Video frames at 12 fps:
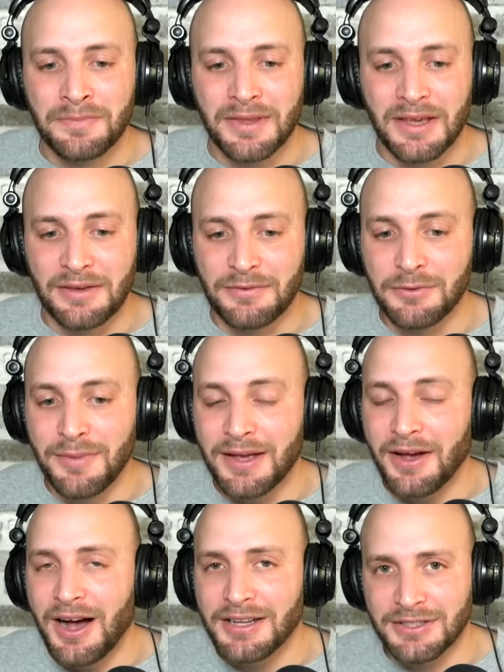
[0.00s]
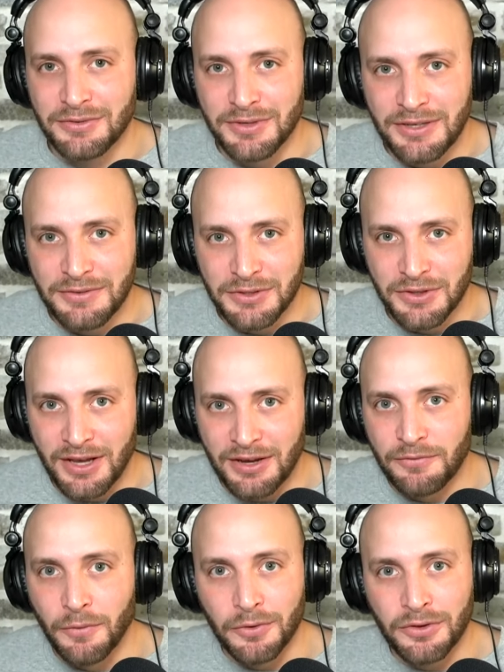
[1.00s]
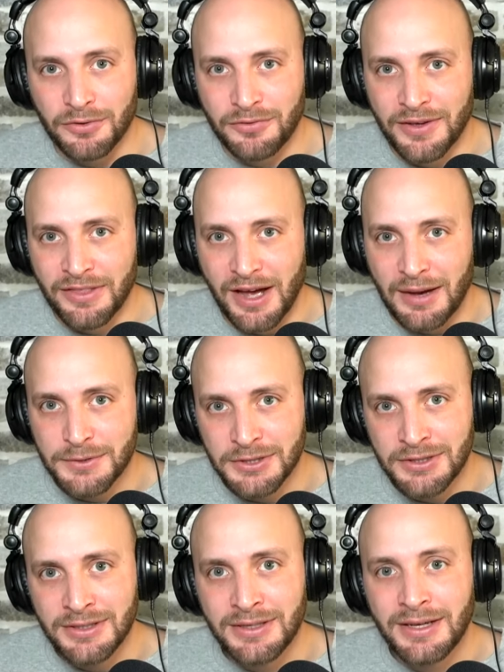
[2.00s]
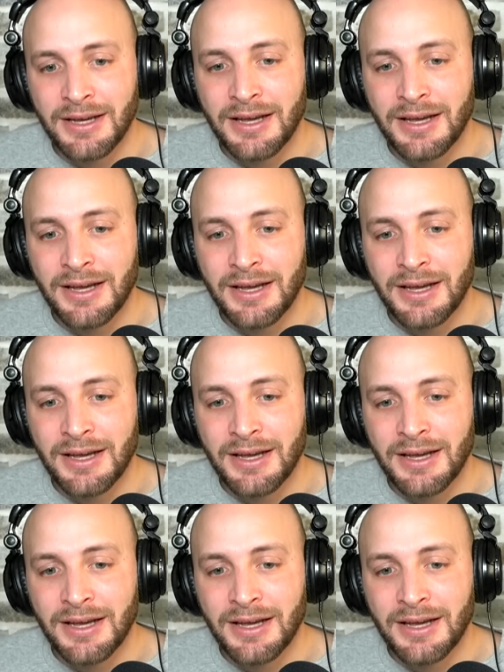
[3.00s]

if you make Austin Reeves your, like, fourth or fifth option,